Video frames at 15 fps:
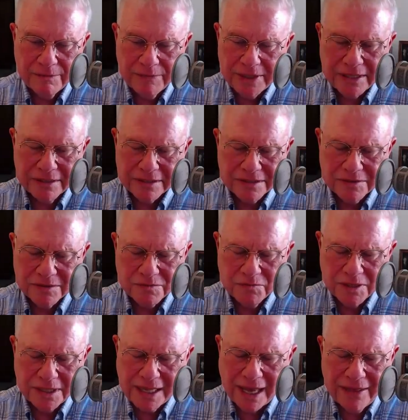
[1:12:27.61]
Because
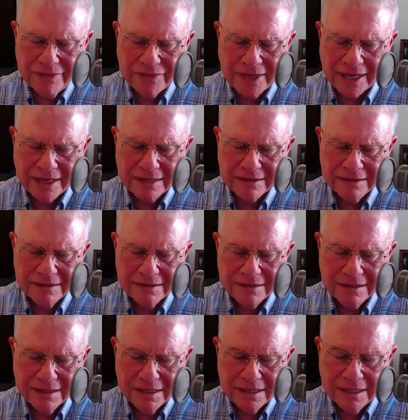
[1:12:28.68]
without that,
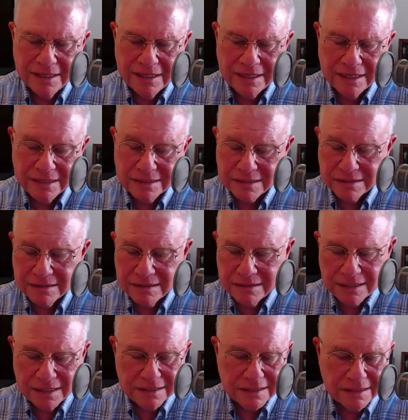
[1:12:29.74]
it's going
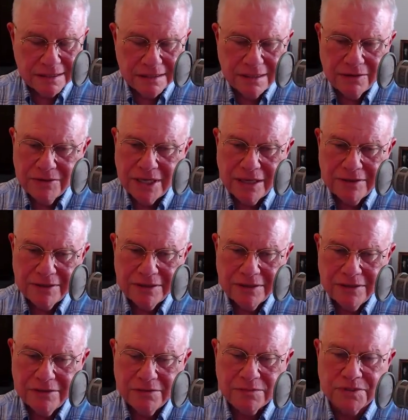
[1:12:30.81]
to it's going to go down the
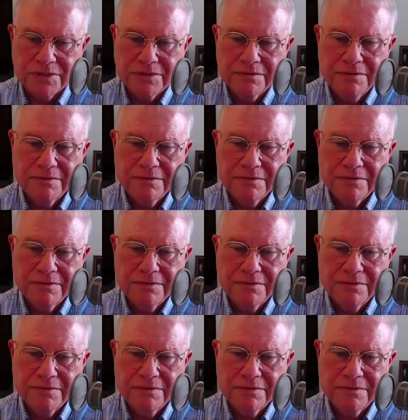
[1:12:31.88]
tubes.